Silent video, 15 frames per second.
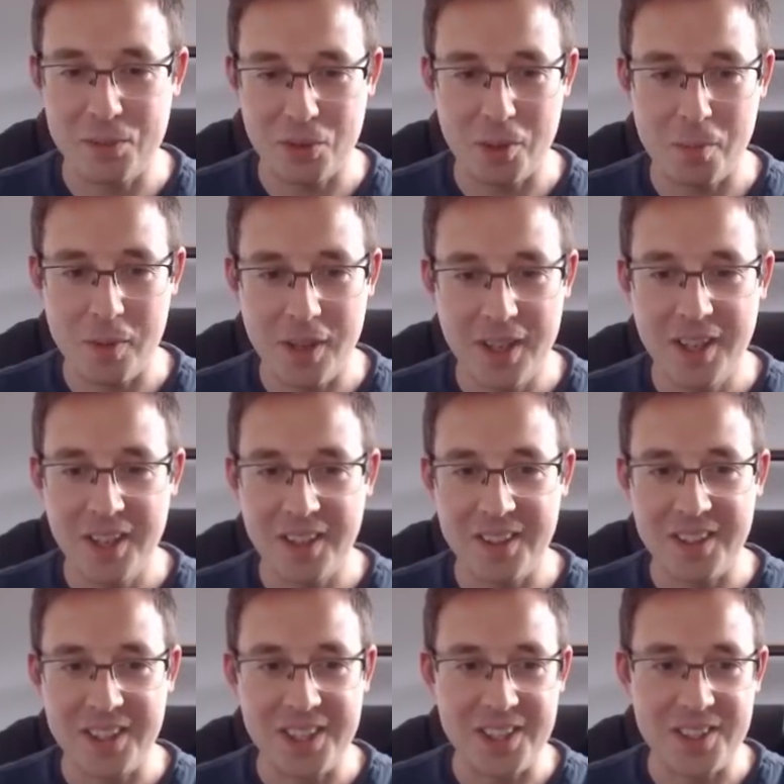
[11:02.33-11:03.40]
from
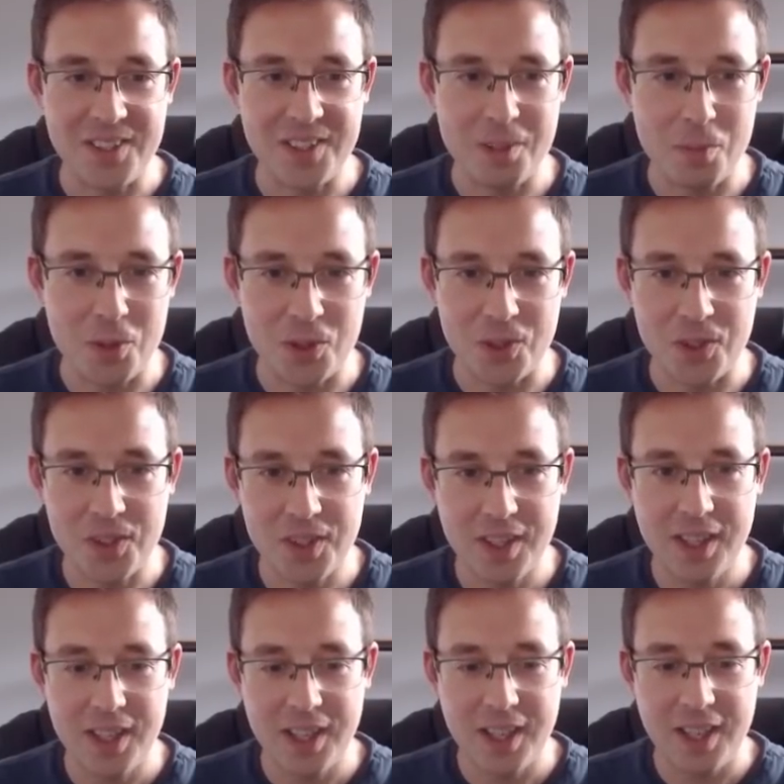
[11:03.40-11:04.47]
these images.
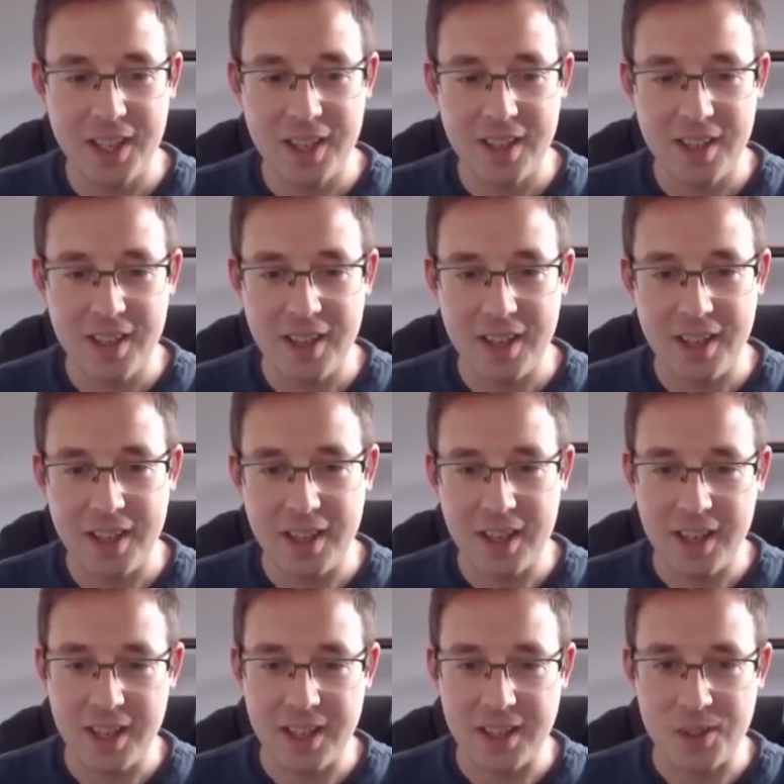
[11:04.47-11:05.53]

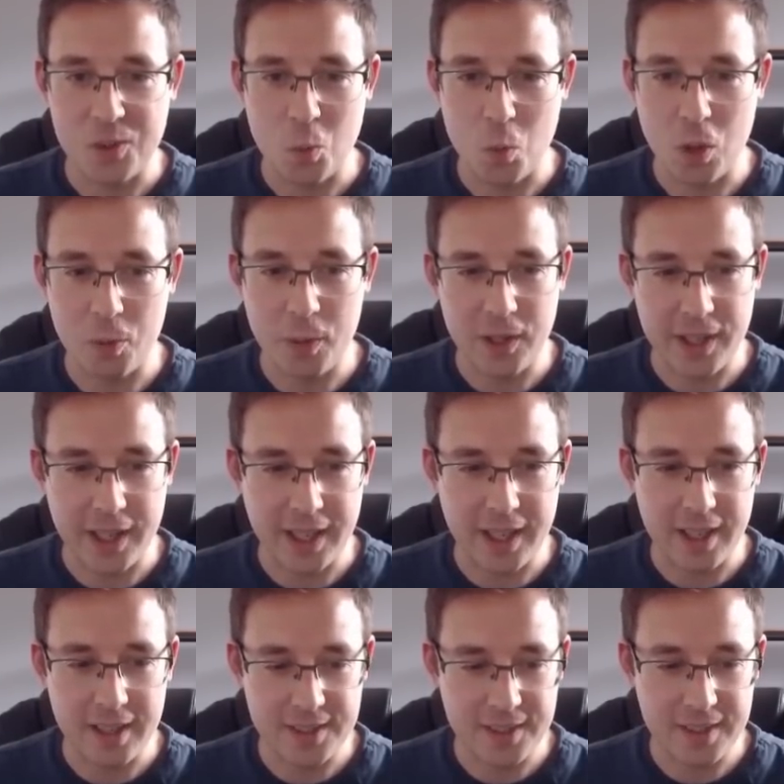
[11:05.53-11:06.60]
And what are we looking
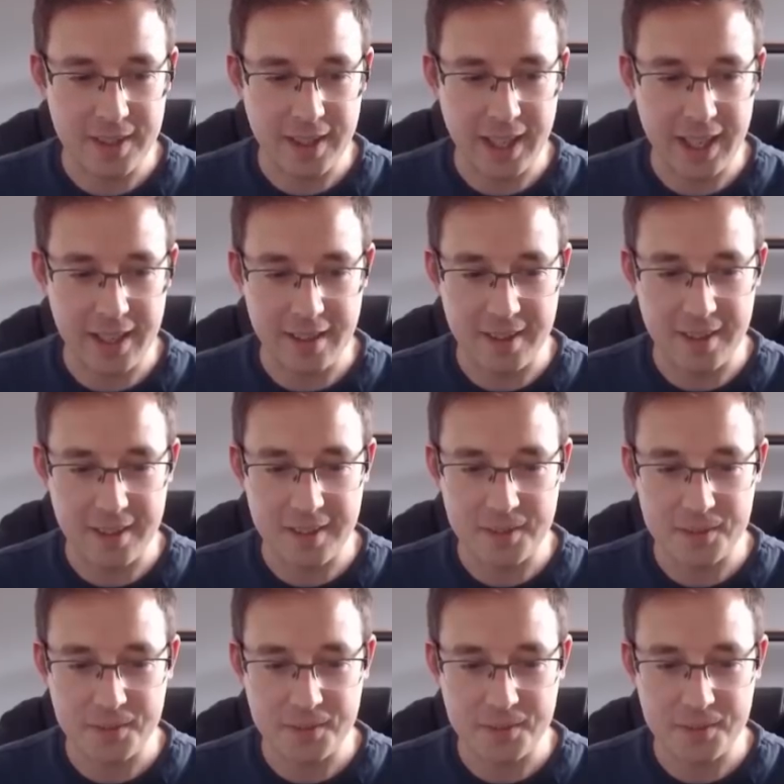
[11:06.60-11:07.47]
at here?